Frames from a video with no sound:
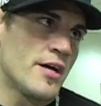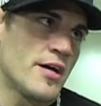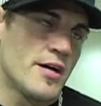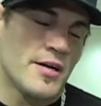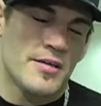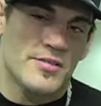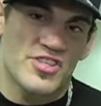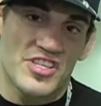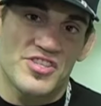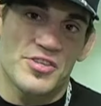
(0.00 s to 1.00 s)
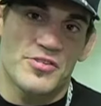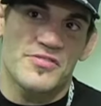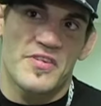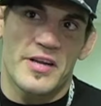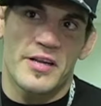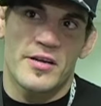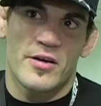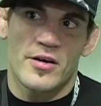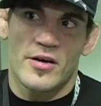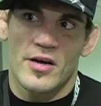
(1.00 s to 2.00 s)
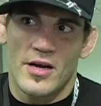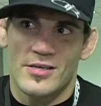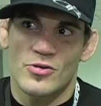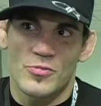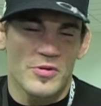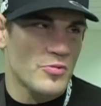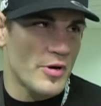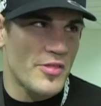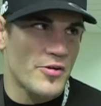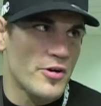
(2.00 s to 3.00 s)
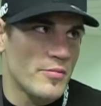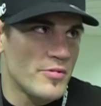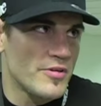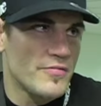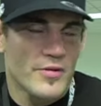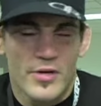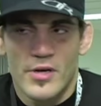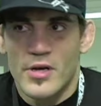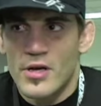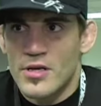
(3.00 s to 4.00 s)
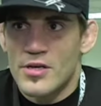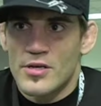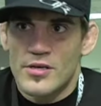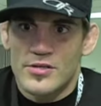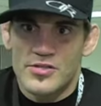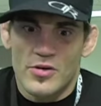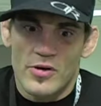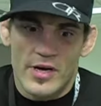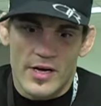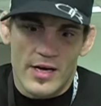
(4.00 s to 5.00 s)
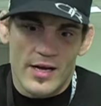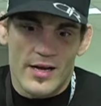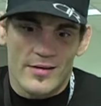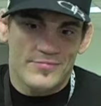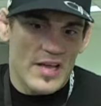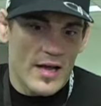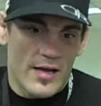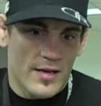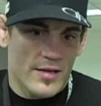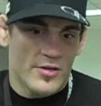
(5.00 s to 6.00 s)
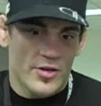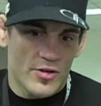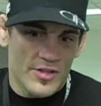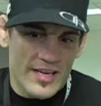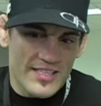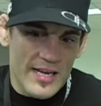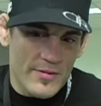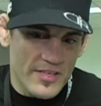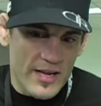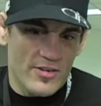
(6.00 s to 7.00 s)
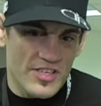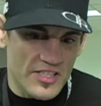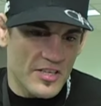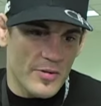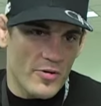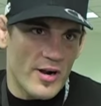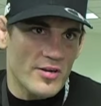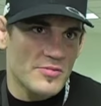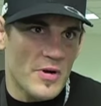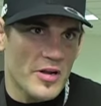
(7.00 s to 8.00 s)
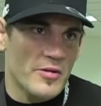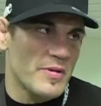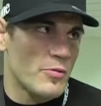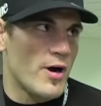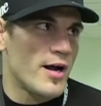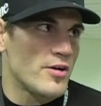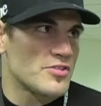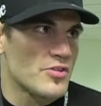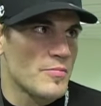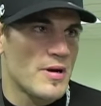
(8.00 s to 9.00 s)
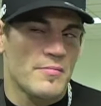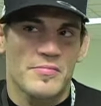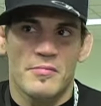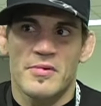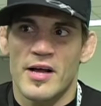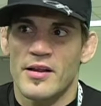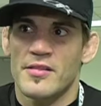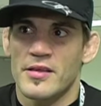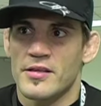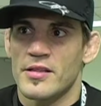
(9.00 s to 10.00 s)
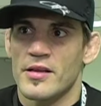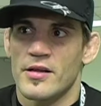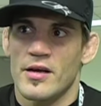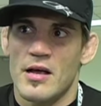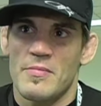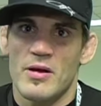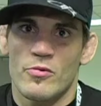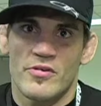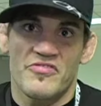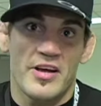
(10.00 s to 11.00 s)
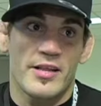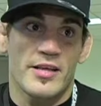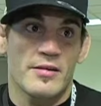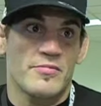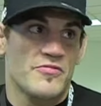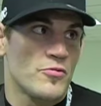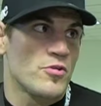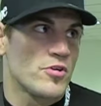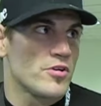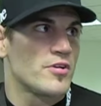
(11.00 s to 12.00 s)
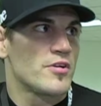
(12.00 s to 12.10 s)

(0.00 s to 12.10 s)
uh, Jake Shields fighting uh, October 23rd, I believe. So, uh, uh, you know, the next time a title shot's coming around, it's probably going to be a while. So, I'm, I'm, I'm kind of thinking that uh, I might want to fight again before